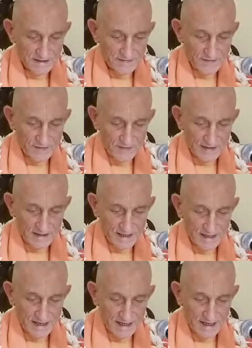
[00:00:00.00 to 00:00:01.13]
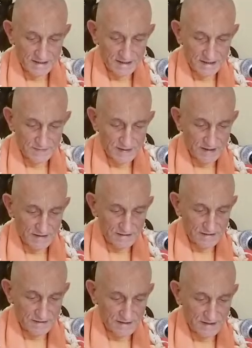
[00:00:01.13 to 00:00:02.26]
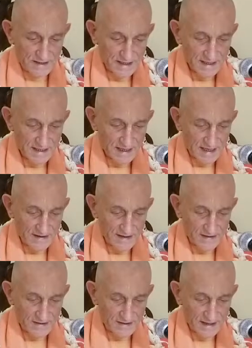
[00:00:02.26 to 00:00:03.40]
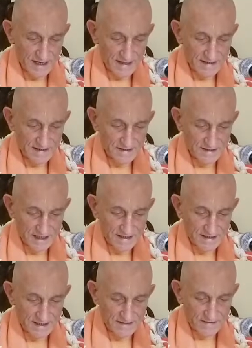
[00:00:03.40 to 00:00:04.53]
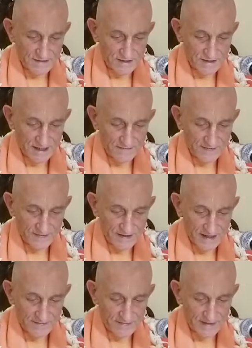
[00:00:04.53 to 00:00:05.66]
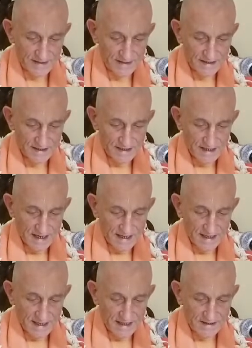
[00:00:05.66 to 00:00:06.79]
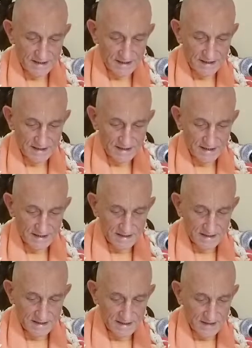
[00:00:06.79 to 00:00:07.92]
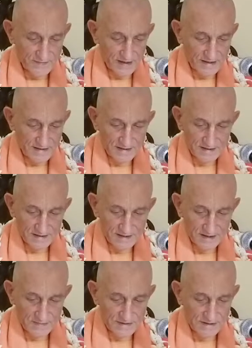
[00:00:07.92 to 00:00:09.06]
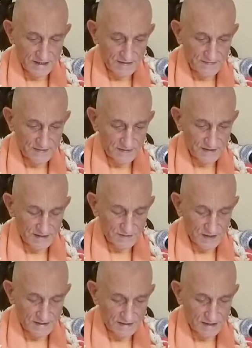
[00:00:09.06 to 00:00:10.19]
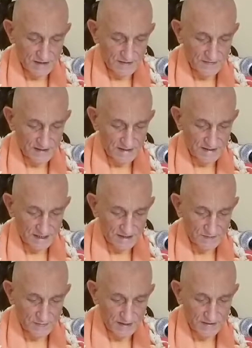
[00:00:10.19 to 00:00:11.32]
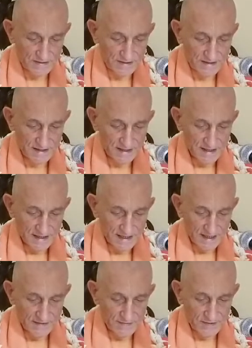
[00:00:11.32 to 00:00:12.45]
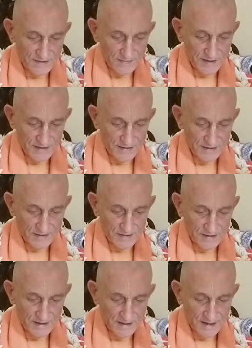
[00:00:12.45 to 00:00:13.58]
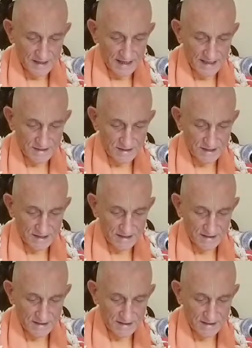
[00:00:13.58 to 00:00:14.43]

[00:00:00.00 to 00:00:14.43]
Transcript: Formerly, the Kayasthas belonged to the clerical and secretarial staff of the government, and later, if one served in such a post, he would be called Kayastha.